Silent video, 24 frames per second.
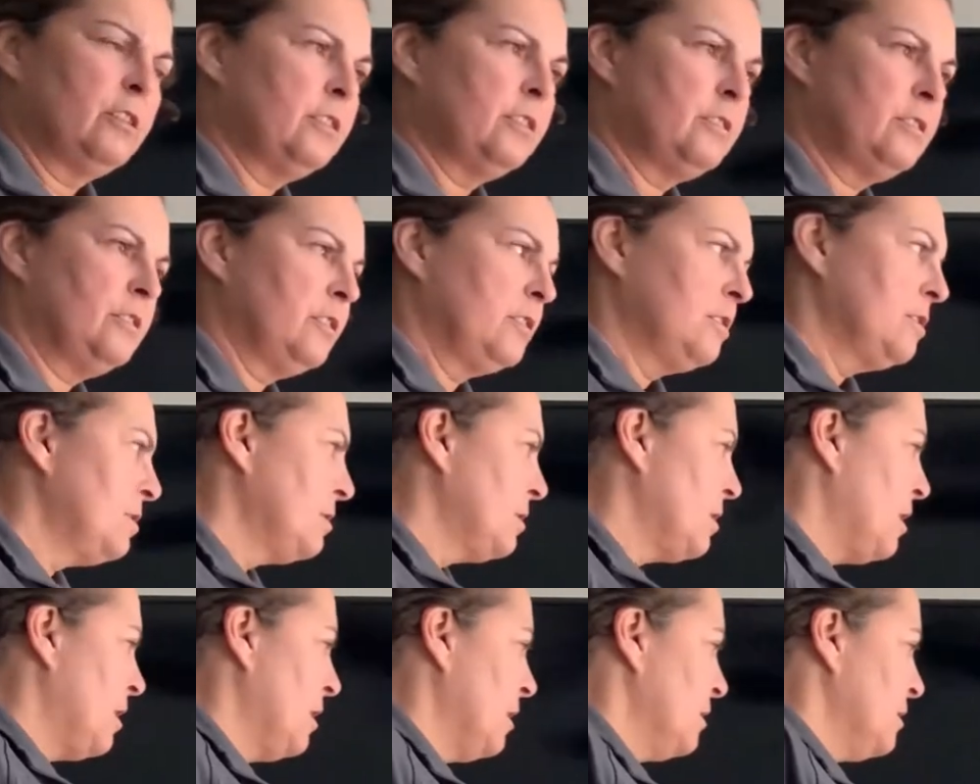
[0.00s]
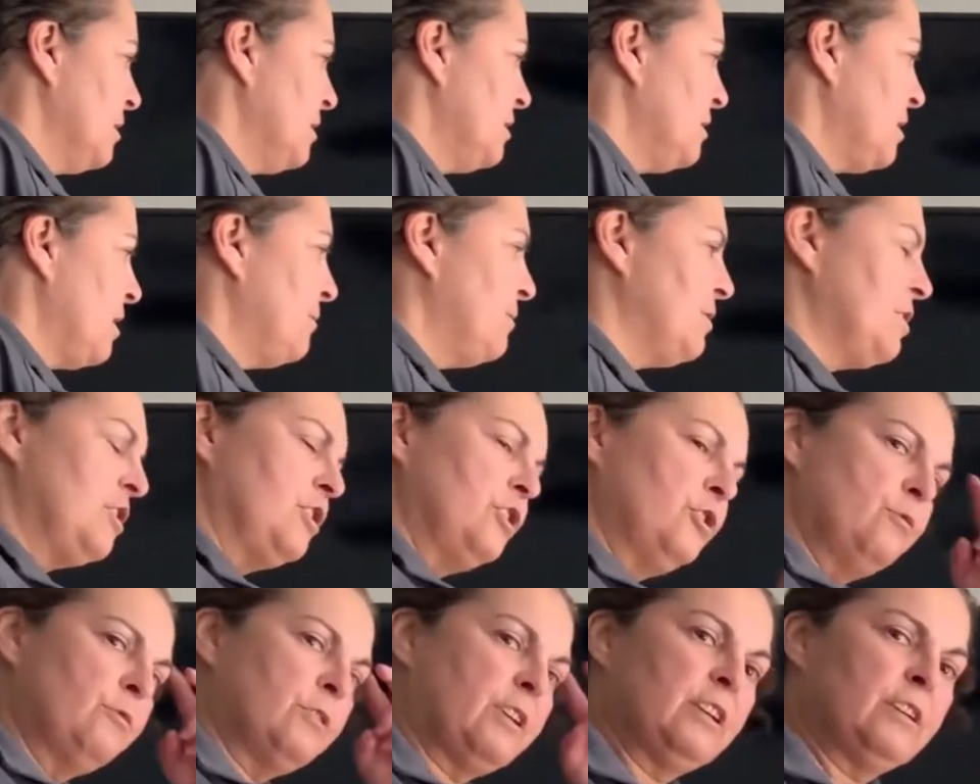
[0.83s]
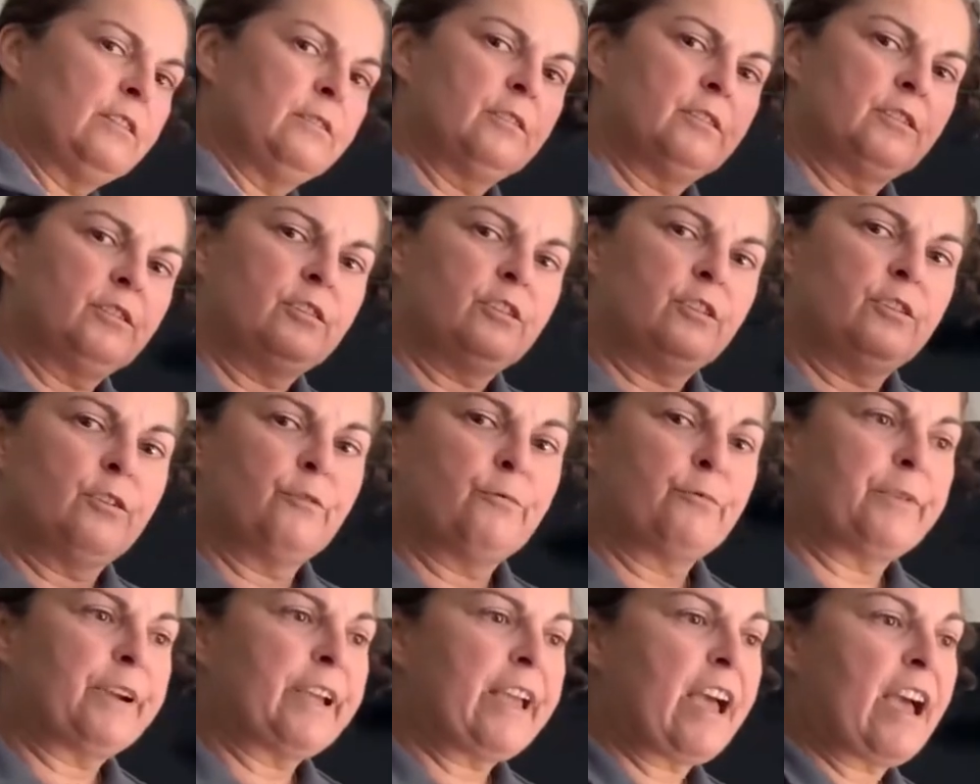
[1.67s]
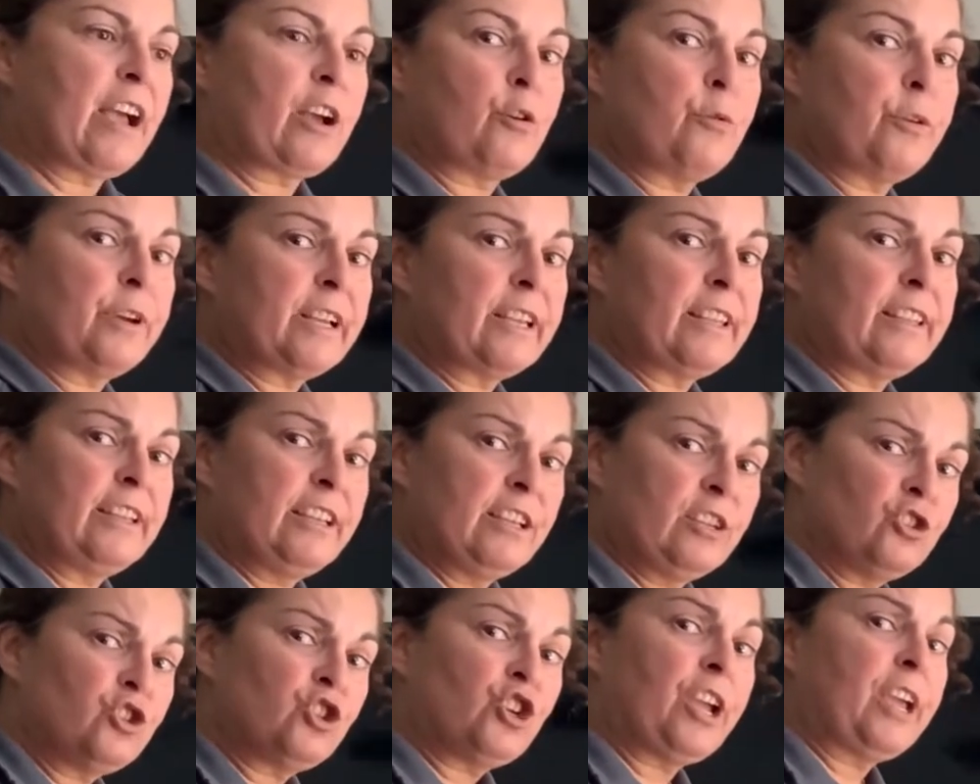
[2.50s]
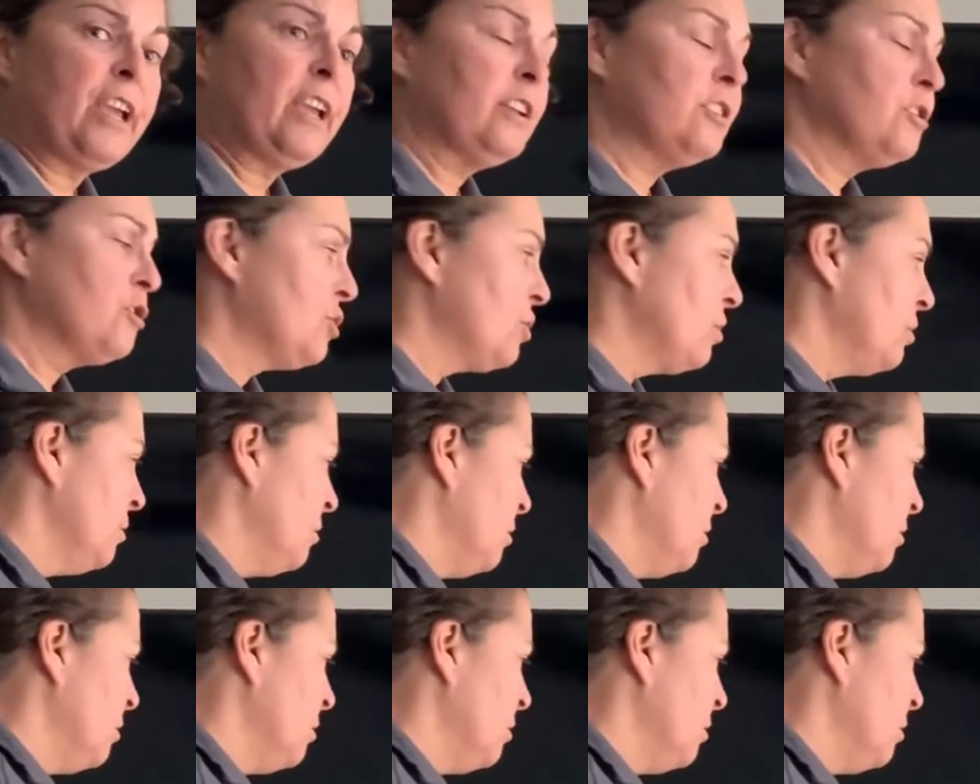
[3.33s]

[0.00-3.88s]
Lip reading: This is stuff that you can, you know, react quickly and change.